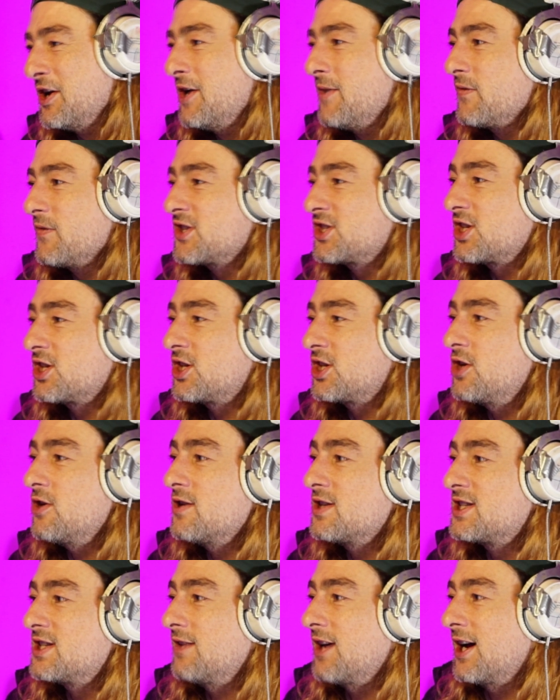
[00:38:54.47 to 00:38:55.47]

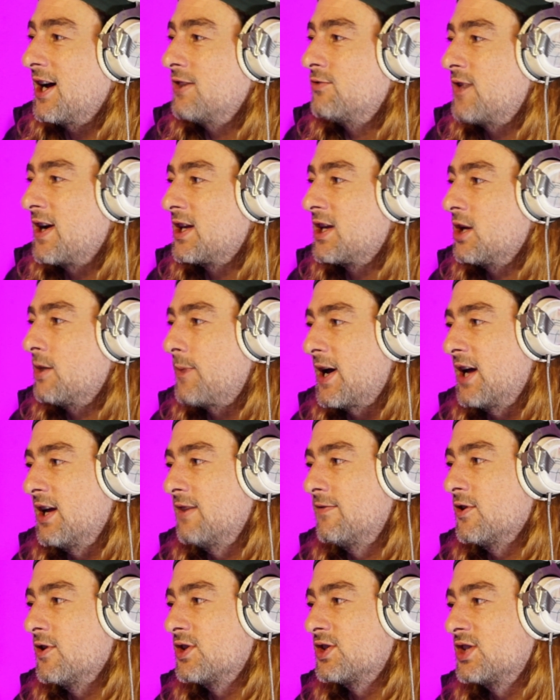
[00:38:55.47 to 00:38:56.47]
security and regular pay
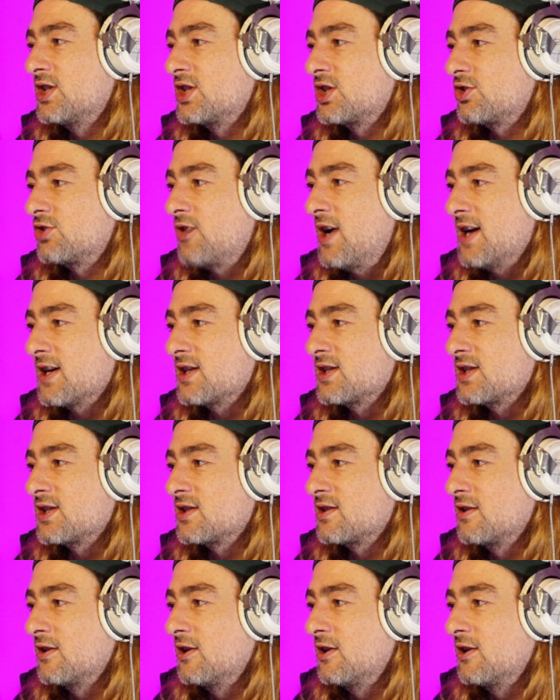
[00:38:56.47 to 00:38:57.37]
versus stress.